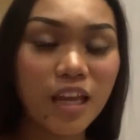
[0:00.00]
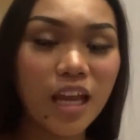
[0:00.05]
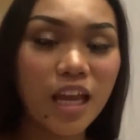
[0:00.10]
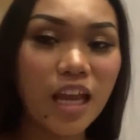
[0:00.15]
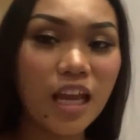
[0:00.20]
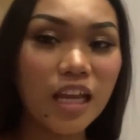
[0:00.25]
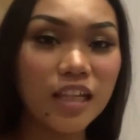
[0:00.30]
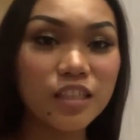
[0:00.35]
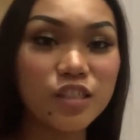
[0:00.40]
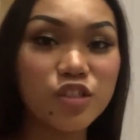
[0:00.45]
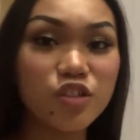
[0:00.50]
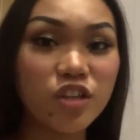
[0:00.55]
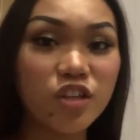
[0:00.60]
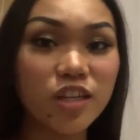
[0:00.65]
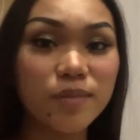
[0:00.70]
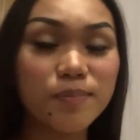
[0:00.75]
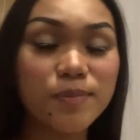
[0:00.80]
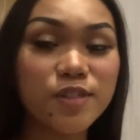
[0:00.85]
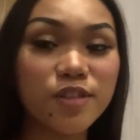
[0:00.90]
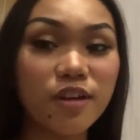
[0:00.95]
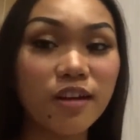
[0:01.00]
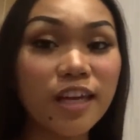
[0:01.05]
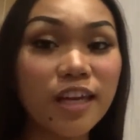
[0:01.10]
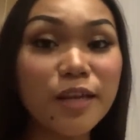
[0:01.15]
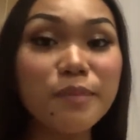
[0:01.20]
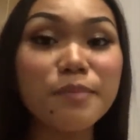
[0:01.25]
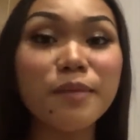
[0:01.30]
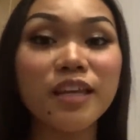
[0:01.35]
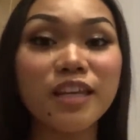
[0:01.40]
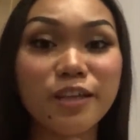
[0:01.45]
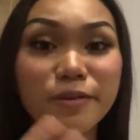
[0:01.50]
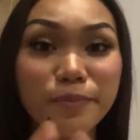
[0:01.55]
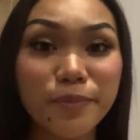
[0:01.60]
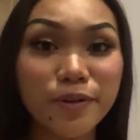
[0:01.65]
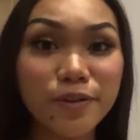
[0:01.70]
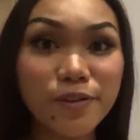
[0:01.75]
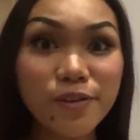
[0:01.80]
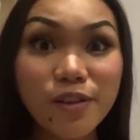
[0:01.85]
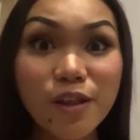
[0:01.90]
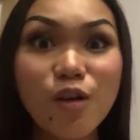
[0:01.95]
and she keeps sucking my
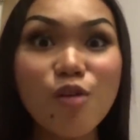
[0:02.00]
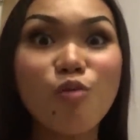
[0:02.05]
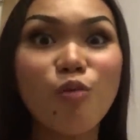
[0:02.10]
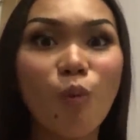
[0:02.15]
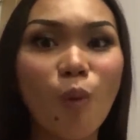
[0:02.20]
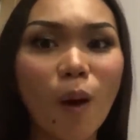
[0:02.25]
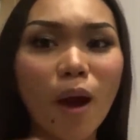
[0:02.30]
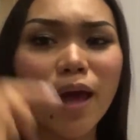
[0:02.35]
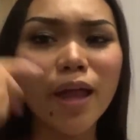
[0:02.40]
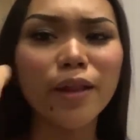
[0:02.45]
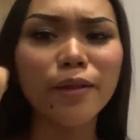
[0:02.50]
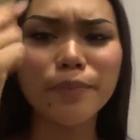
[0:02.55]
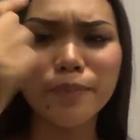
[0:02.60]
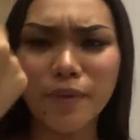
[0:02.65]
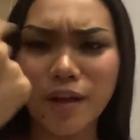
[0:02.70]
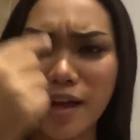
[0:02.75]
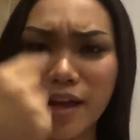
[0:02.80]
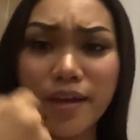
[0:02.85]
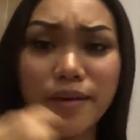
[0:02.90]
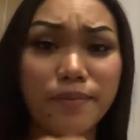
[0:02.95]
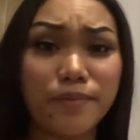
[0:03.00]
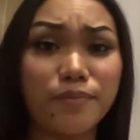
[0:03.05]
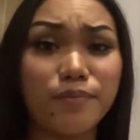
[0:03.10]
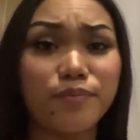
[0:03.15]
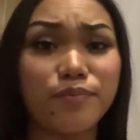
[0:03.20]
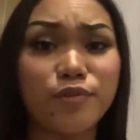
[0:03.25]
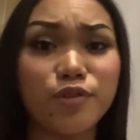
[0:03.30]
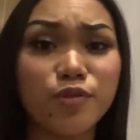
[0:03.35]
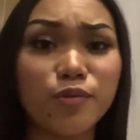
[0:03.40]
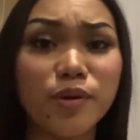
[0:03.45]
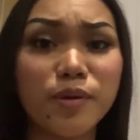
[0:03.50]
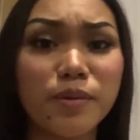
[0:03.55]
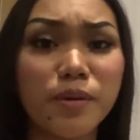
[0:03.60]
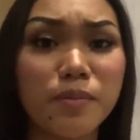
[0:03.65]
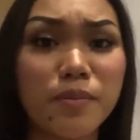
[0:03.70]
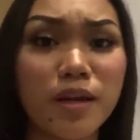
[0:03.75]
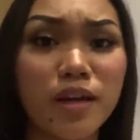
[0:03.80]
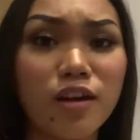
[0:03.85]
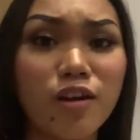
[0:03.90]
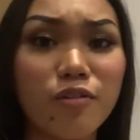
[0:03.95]
nipple while I'm doing my
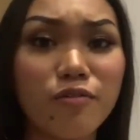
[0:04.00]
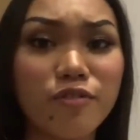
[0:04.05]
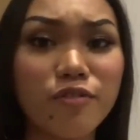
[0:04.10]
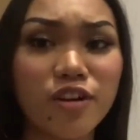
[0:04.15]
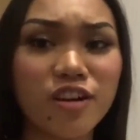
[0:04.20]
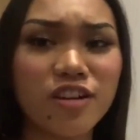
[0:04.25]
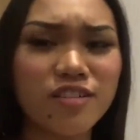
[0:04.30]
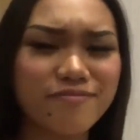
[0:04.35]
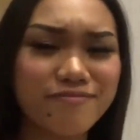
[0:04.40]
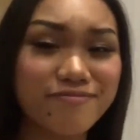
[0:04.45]
makeover.